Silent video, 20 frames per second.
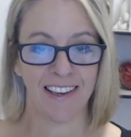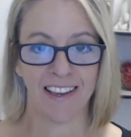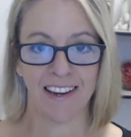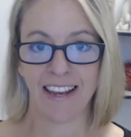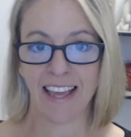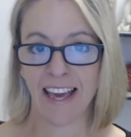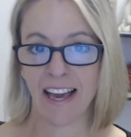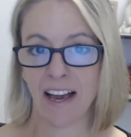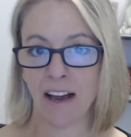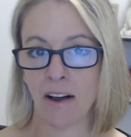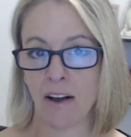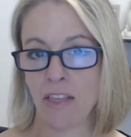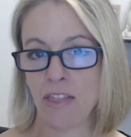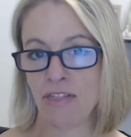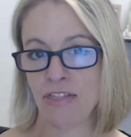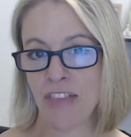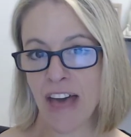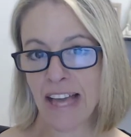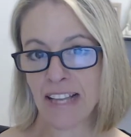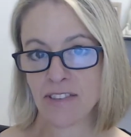Now,
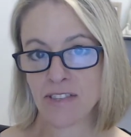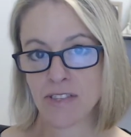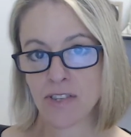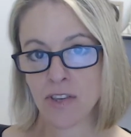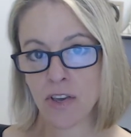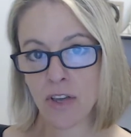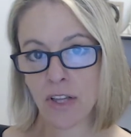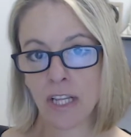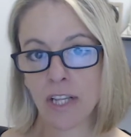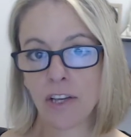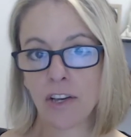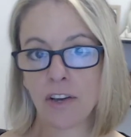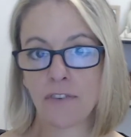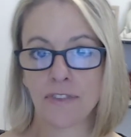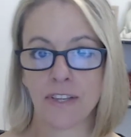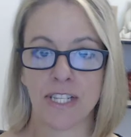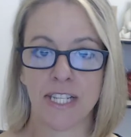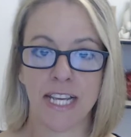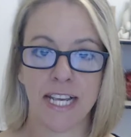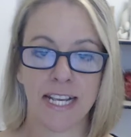that circling of
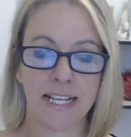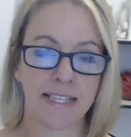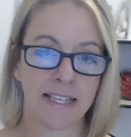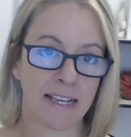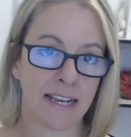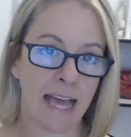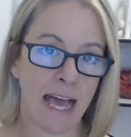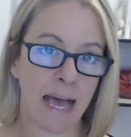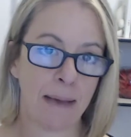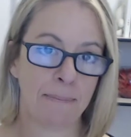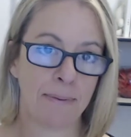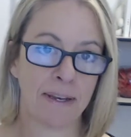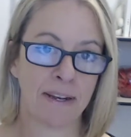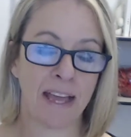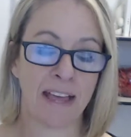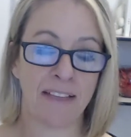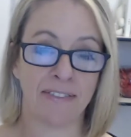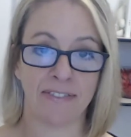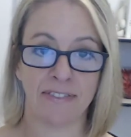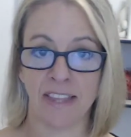the ticks can
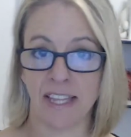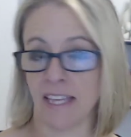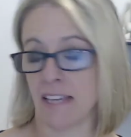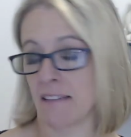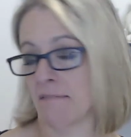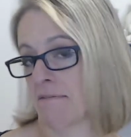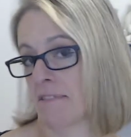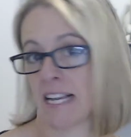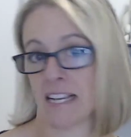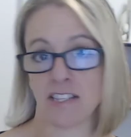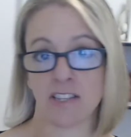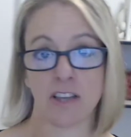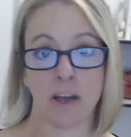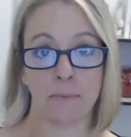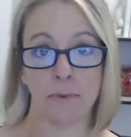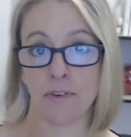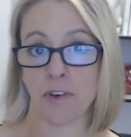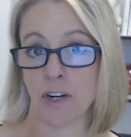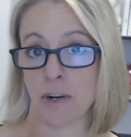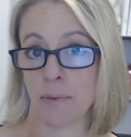happen at the next
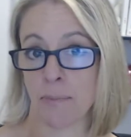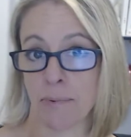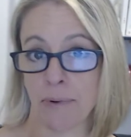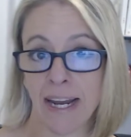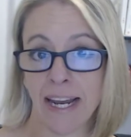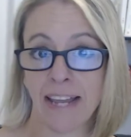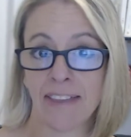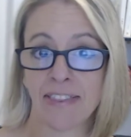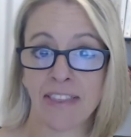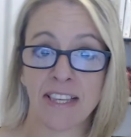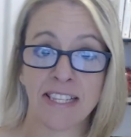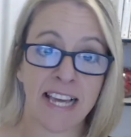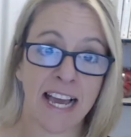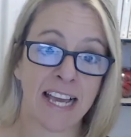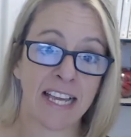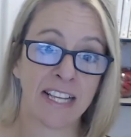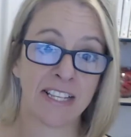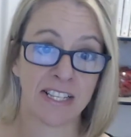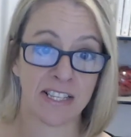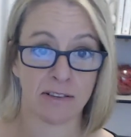time you've got a break in the
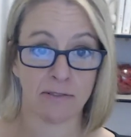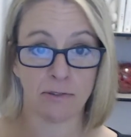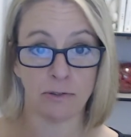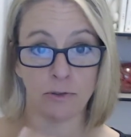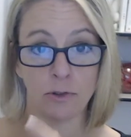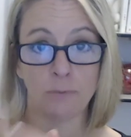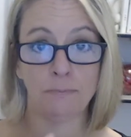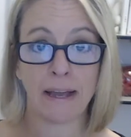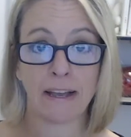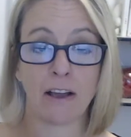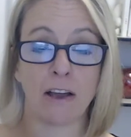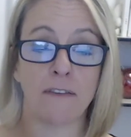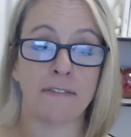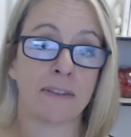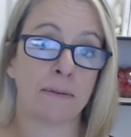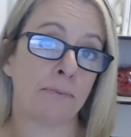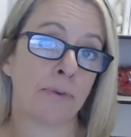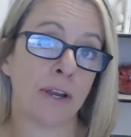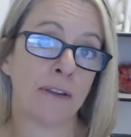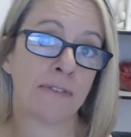day. Just look back over
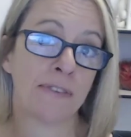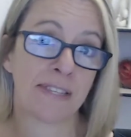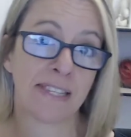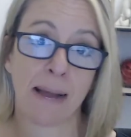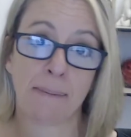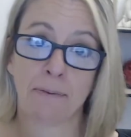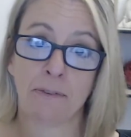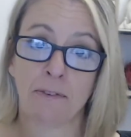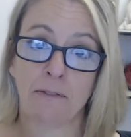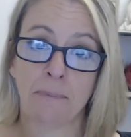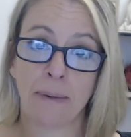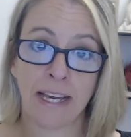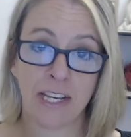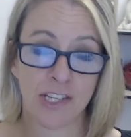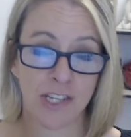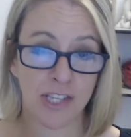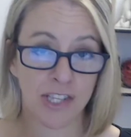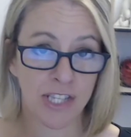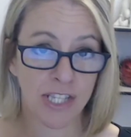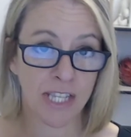the previous couple of
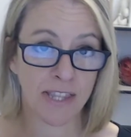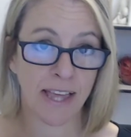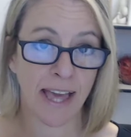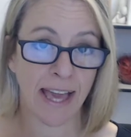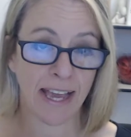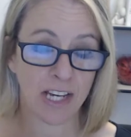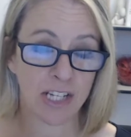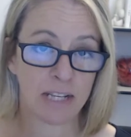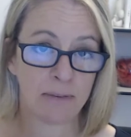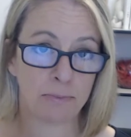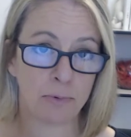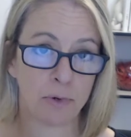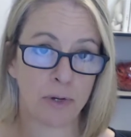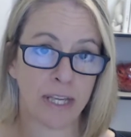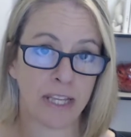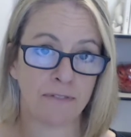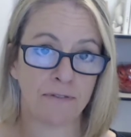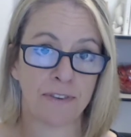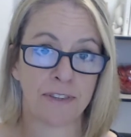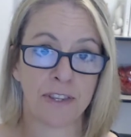patients. Did they actually
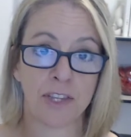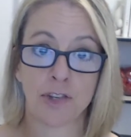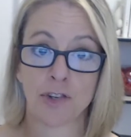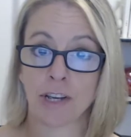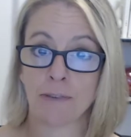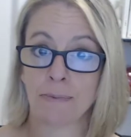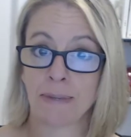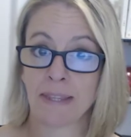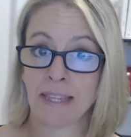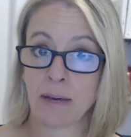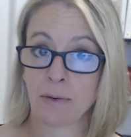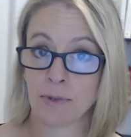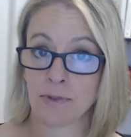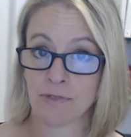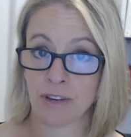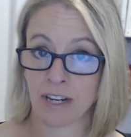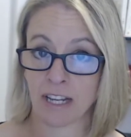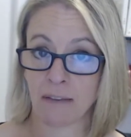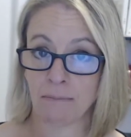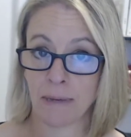book in for the treatment that
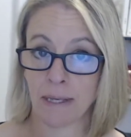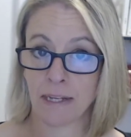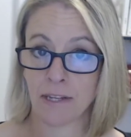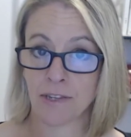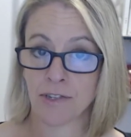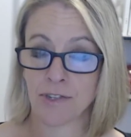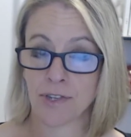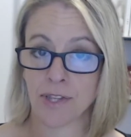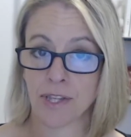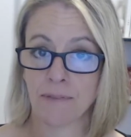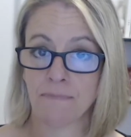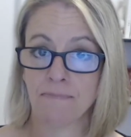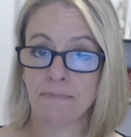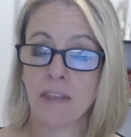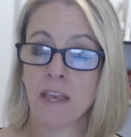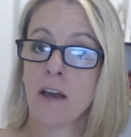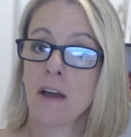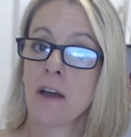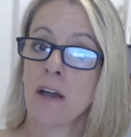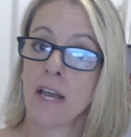was recommended to them?
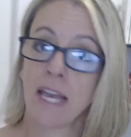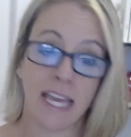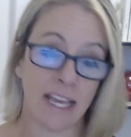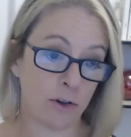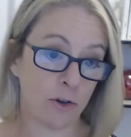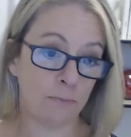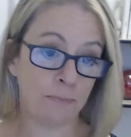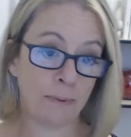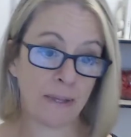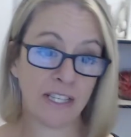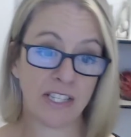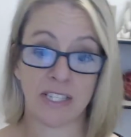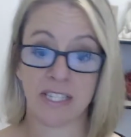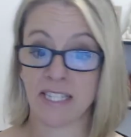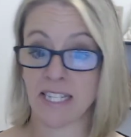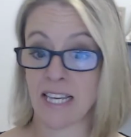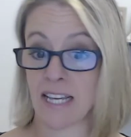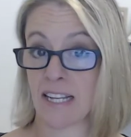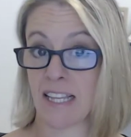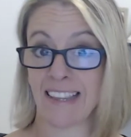It could be
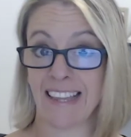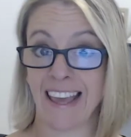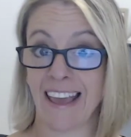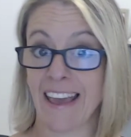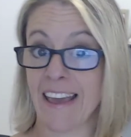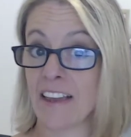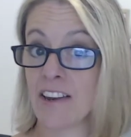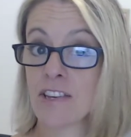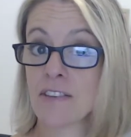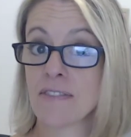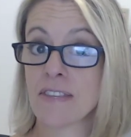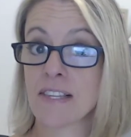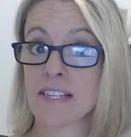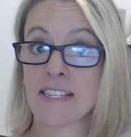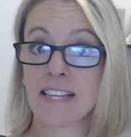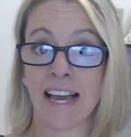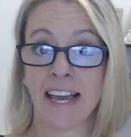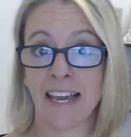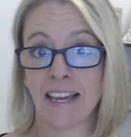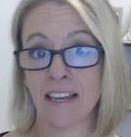just done at the end of the
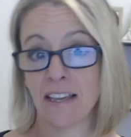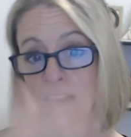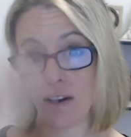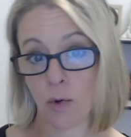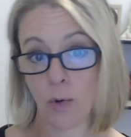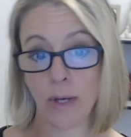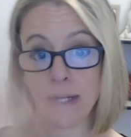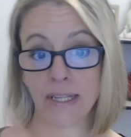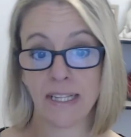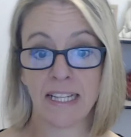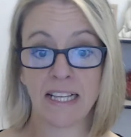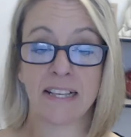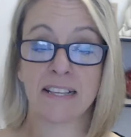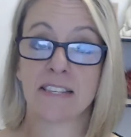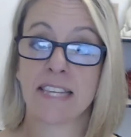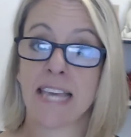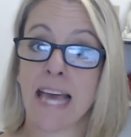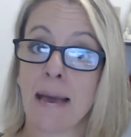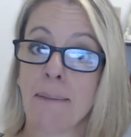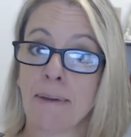day.
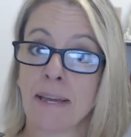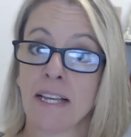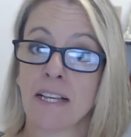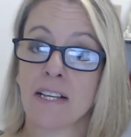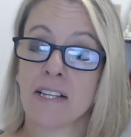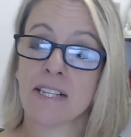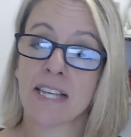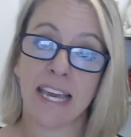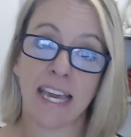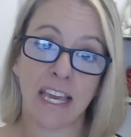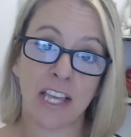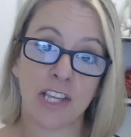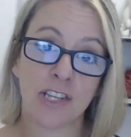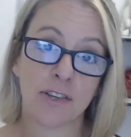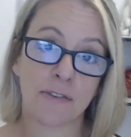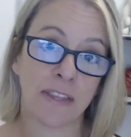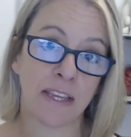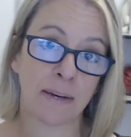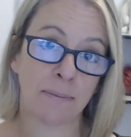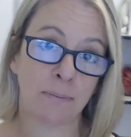Quickly tap into each
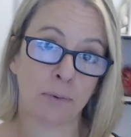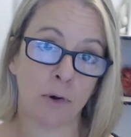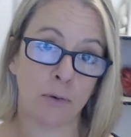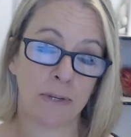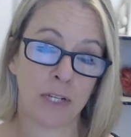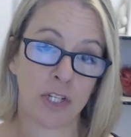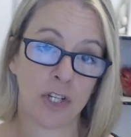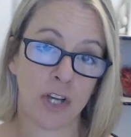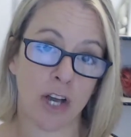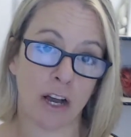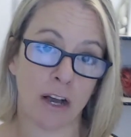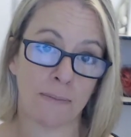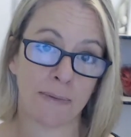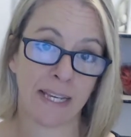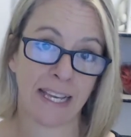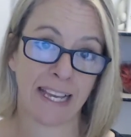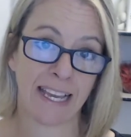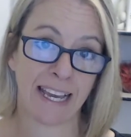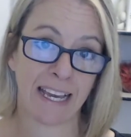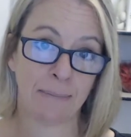of the appointment
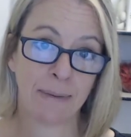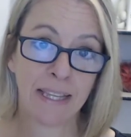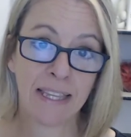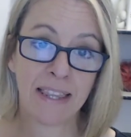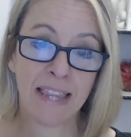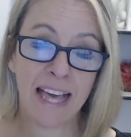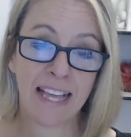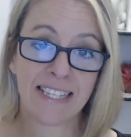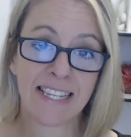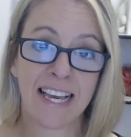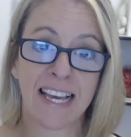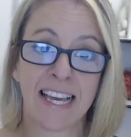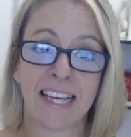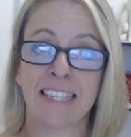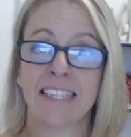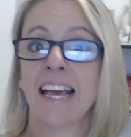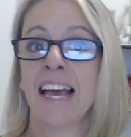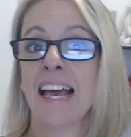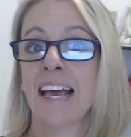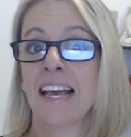times that came in that
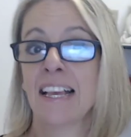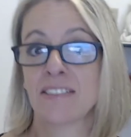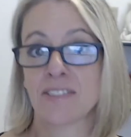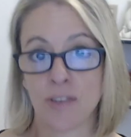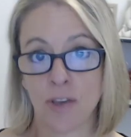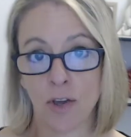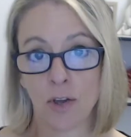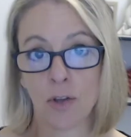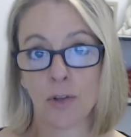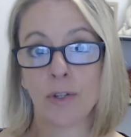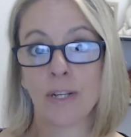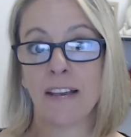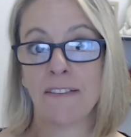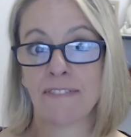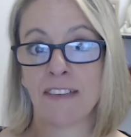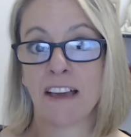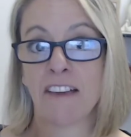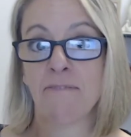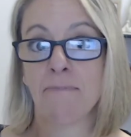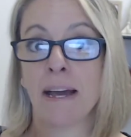day. Circle
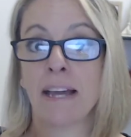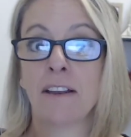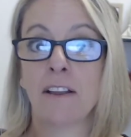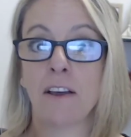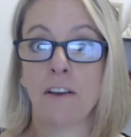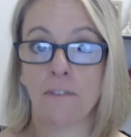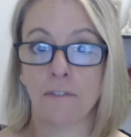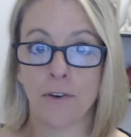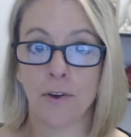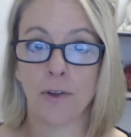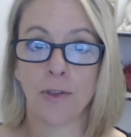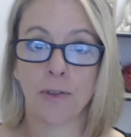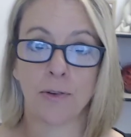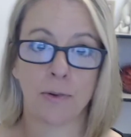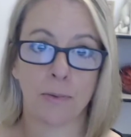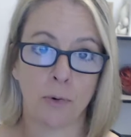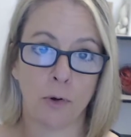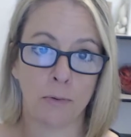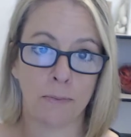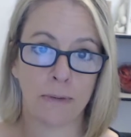if they've made further
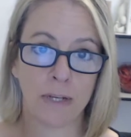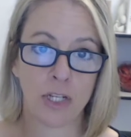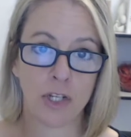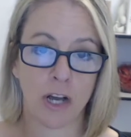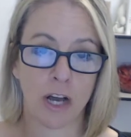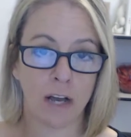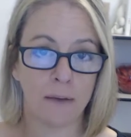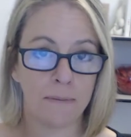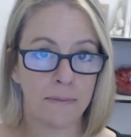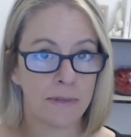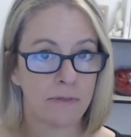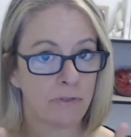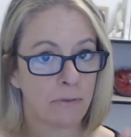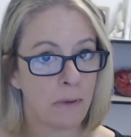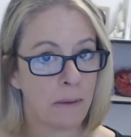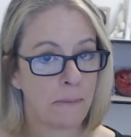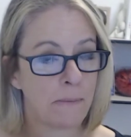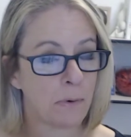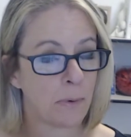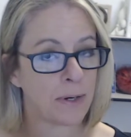appointment times.
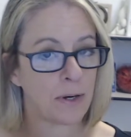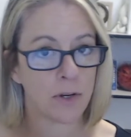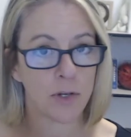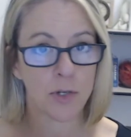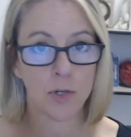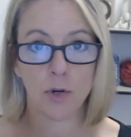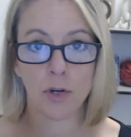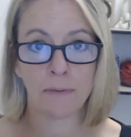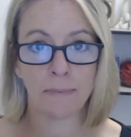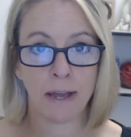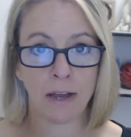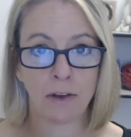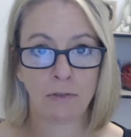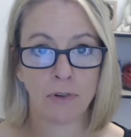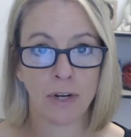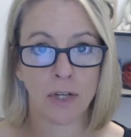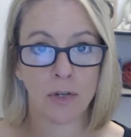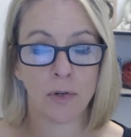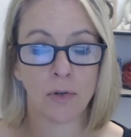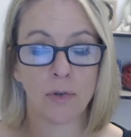Remember, we're not talking about
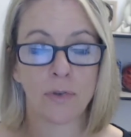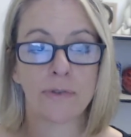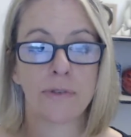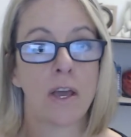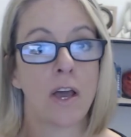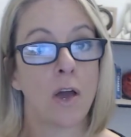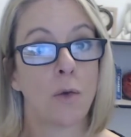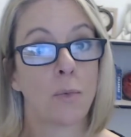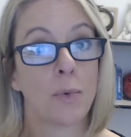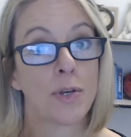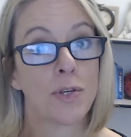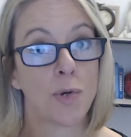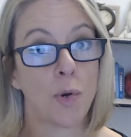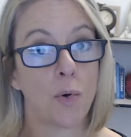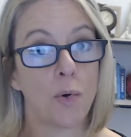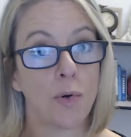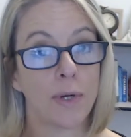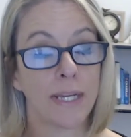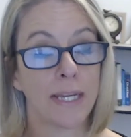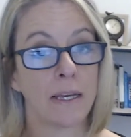recalls. We're
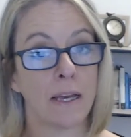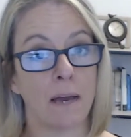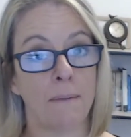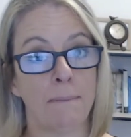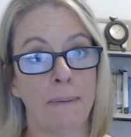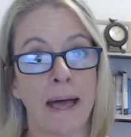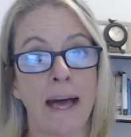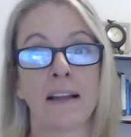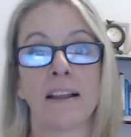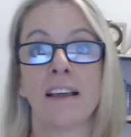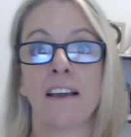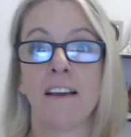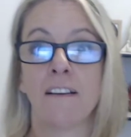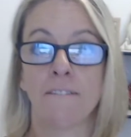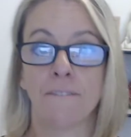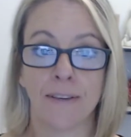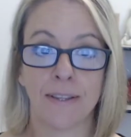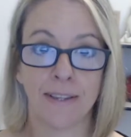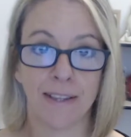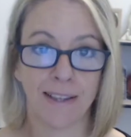talking about
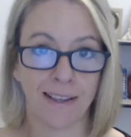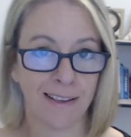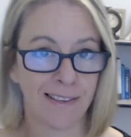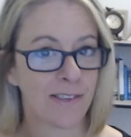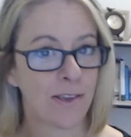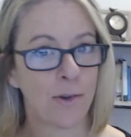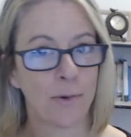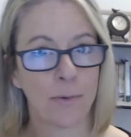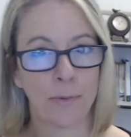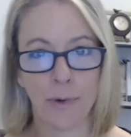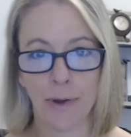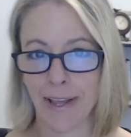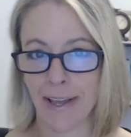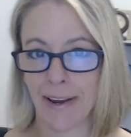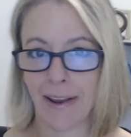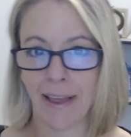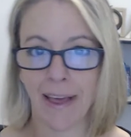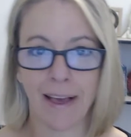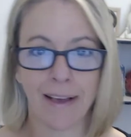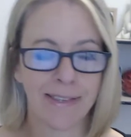fillings, root
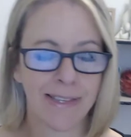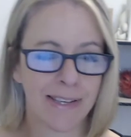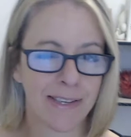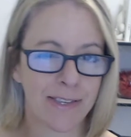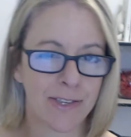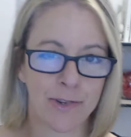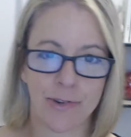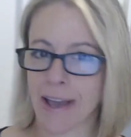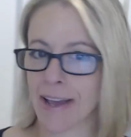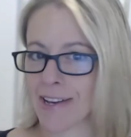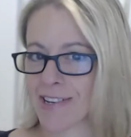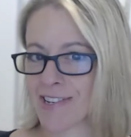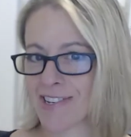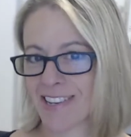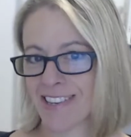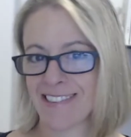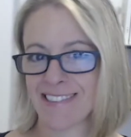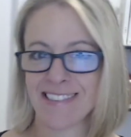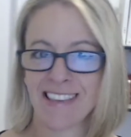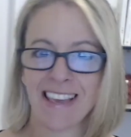canals,
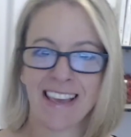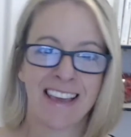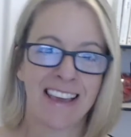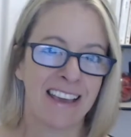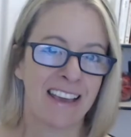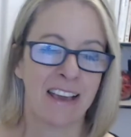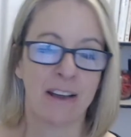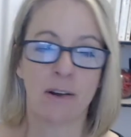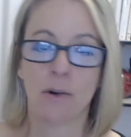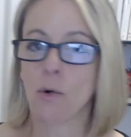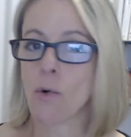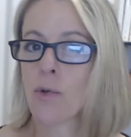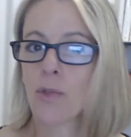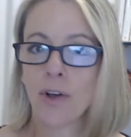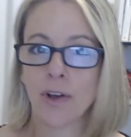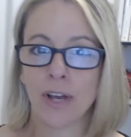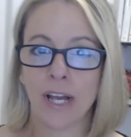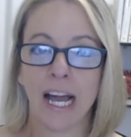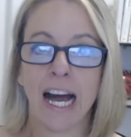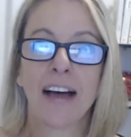extractions, all
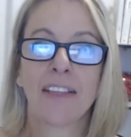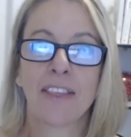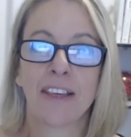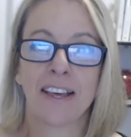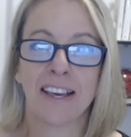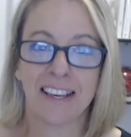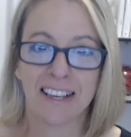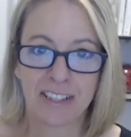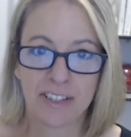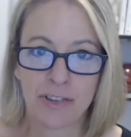the other